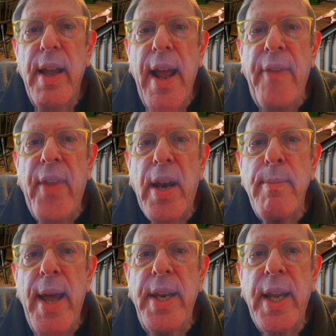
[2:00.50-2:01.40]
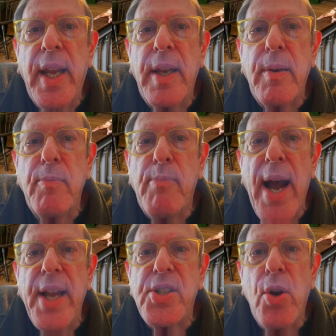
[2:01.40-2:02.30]
and that amending it
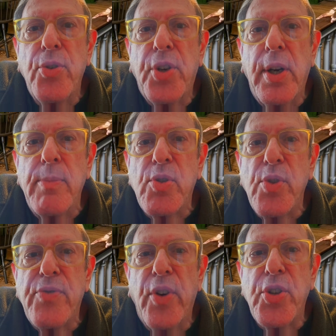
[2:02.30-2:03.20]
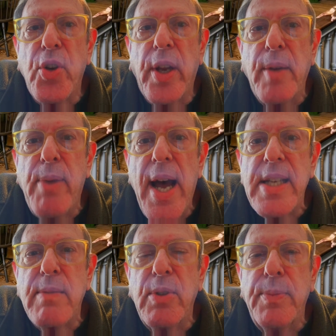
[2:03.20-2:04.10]
by its own terms was virtually
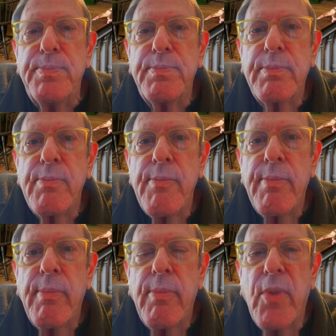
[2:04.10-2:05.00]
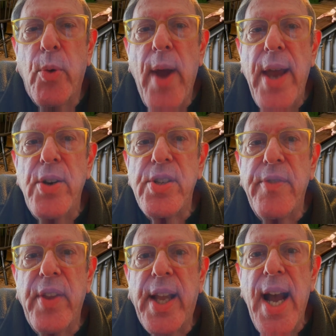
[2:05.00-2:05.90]
impossible, the writers
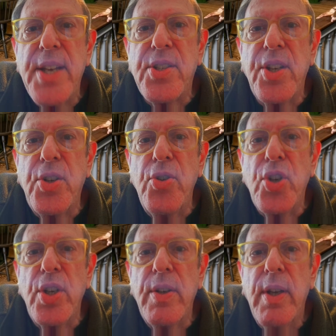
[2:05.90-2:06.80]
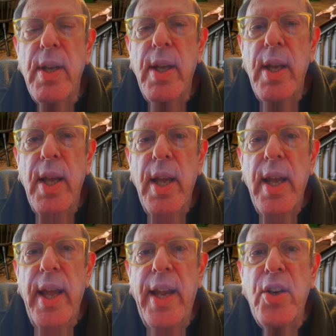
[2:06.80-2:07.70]
of the Constitution
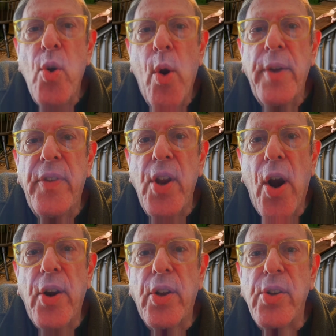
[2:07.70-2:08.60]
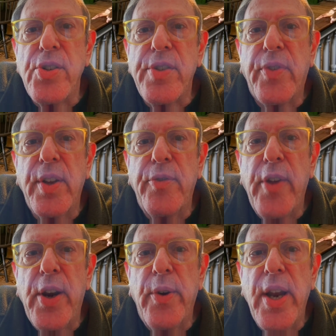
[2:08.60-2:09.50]
ignored the Articles of
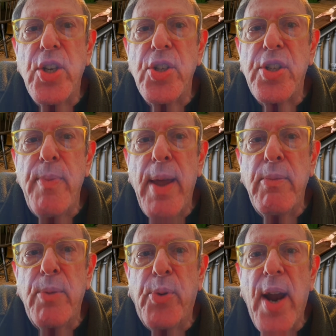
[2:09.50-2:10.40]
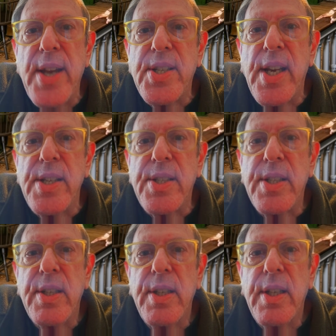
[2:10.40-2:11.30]
Confederation's amendment process